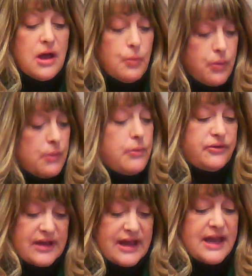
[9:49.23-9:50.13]
What we're
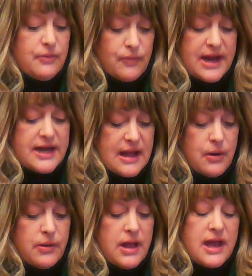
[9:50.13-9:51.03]
saying right
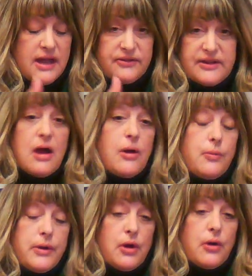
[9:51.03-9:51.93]
now is, Gary,
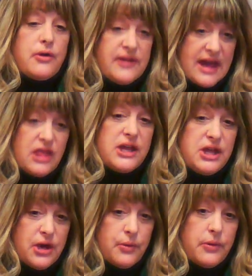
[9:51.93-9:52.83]
we are telling
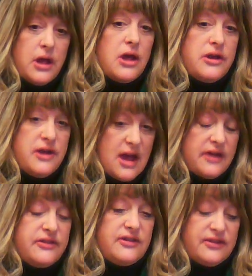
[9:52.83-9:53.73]
you
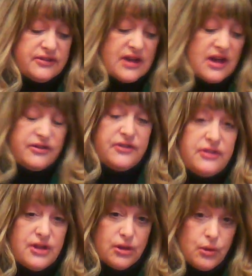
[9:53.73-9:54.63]
not to discuss
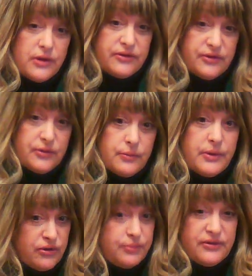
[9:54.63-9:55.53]
the lawsuit. We
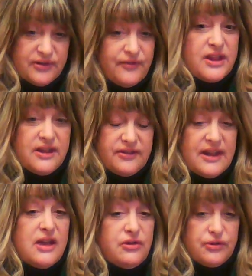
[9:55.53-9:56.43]
are specifically
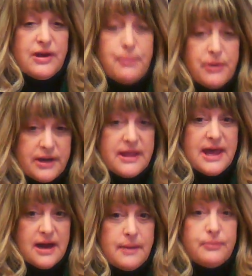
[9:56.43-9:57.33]
saying do not bring that
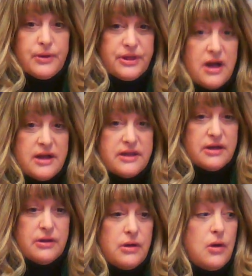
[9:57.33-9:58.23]
up with Anya
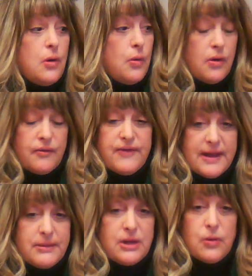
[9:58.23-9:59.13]
or
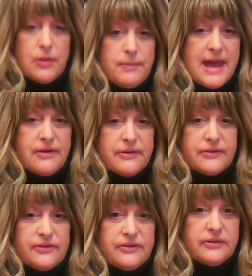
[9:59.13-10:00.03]
family court matters,
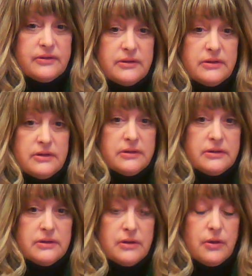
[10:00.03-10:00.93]

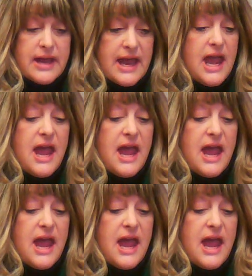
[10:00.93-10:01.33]
okay?